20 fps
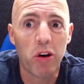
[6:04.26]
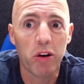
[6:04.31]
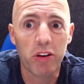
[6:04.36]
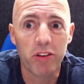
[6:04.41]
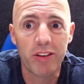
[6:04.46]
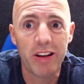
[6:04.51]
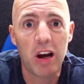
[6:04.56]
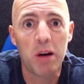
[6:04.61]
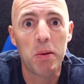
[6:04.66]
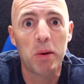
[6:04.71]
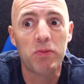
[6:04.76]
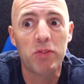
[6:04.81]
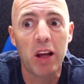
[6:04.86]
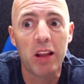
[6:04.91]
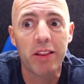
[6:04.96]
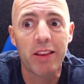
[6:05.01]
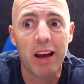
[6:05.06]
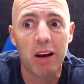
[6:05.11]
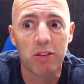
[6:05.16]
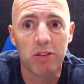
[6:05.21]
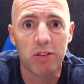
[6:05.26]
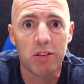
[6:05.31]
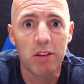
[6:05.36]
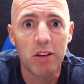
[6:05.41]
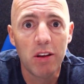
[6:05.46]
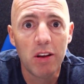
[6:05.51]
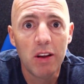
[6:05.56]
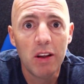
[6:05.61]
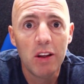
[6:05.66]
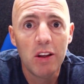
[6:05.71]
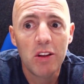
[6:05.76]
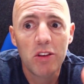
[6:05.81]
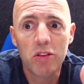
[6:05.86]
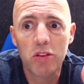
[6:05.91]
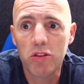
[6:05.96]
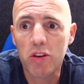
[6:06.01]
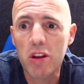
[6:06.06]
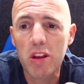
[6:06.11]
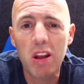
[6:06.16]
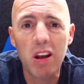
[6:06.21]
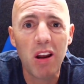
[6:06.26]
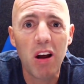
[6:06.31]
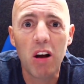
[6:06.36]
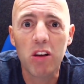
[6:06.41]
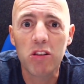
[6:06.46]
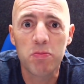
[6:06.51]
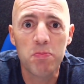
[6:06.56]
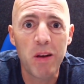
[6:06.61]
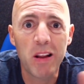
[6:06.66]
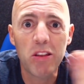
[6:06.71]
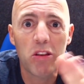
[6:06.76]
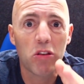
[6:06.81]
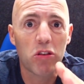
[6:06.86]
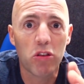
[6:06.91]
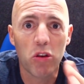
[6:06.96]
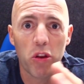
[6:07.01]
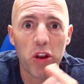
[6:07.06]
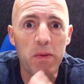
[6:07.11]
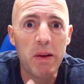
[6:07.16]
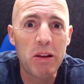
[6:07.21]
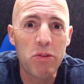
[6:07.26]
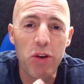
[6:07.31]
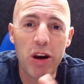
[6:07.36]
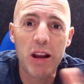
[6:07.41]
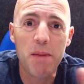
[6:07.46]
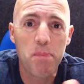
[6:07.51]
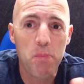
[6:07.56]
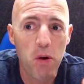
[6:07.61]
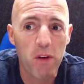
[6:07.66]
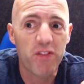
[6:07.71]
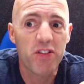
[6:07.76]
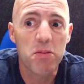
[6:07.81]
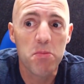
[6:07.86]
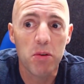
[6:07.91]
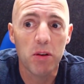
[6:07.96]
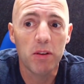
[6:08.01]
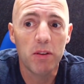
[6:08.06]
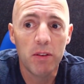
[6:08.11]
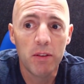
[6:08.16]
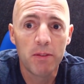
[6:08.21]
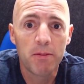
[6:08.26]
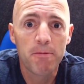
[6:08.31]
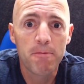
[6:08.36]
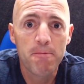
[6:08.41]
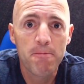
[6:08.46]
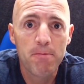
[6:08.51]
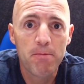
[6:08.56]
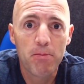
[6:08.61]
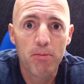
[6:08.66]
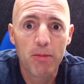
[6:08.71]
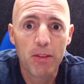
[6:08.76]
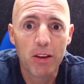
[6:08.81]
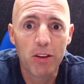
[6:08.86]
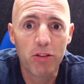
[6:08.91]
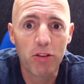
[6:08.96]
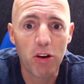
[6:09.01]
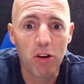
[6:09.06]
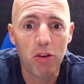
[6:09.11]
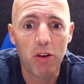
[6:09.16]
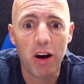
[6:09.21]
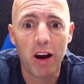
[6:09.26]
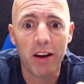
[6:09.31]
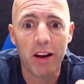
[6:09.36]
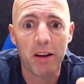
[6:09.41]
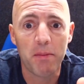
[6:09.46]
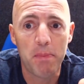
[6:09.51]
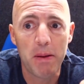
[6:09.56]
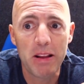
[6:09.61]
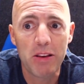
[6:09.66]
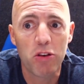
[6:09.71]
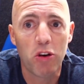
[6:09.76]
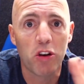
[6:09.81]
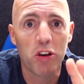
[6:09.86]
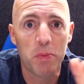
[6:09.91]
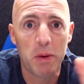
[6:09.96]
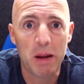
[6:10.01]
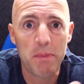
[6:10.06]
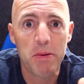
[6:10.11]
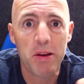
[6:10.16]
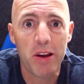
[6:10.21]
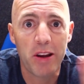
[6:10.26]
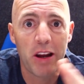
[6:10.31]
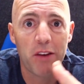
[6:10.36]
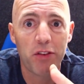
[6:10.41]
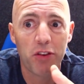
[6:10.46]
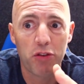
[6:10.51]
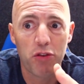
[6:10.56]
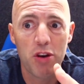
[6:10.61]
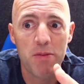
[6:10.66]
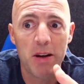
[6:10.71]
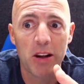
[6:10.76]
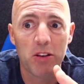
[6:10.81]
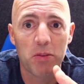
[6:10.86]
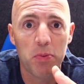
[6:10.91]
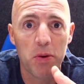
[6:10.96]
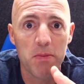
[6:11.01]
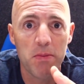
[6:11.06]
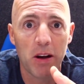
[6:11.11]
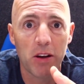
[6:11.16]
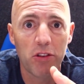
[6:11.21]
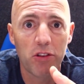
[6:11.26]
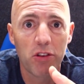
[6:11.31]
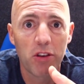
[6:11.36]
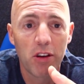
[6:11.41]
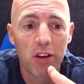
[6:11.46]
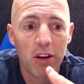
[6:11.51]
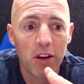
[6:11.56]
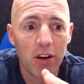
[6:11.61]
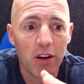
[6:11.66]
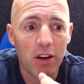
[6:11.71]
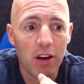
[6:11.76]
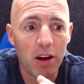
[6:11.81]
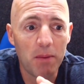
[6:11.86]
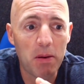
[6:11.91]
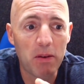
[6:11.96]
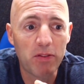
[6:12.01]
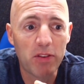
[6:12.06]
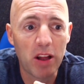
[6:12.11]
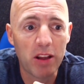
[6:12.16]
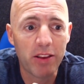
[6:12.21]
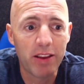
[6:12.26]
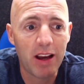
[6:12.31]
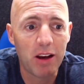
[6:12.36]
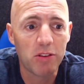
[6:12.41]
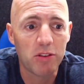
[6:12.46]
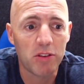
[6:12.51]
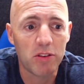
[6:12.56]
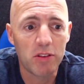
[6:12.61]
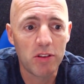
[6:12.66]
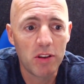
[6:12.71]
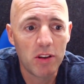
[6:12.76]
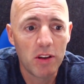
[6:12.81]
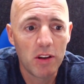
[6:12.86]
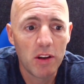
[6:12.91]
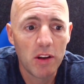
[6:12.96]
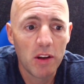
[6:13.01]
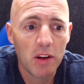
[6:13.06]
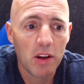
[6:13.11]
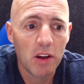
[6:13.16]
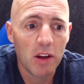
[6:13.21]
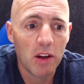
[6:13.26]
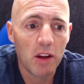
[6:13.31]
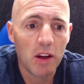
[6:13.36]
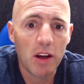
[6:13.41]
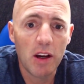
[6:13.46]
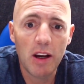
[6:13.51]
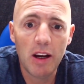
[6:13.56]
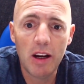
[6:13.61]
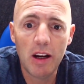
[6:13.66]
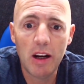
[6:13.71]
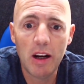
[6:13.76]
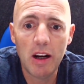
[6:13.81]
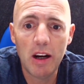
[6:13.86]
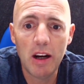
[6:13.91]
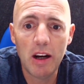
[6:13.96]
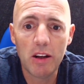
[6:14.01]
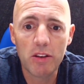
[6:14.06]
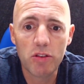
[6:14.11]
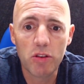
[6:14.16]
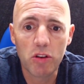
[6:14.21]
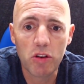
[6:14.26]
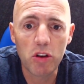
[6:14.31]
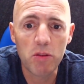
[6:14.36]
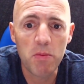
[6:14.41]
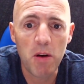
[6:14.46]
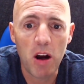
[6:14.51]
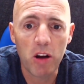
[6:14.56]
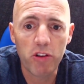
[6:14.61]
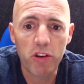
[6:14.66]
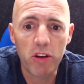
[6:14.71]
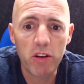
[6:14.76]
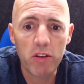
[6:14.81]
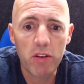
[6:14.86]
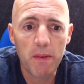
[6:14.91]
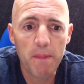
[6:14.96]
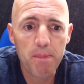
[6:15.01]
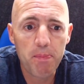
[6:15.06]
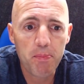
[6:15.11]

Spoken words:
It's now above 10,000. So it's only the last month or so they've been really profitable. So, and Bitcoin's been up here now for 3 months pretty much, above 10,000. So good margins.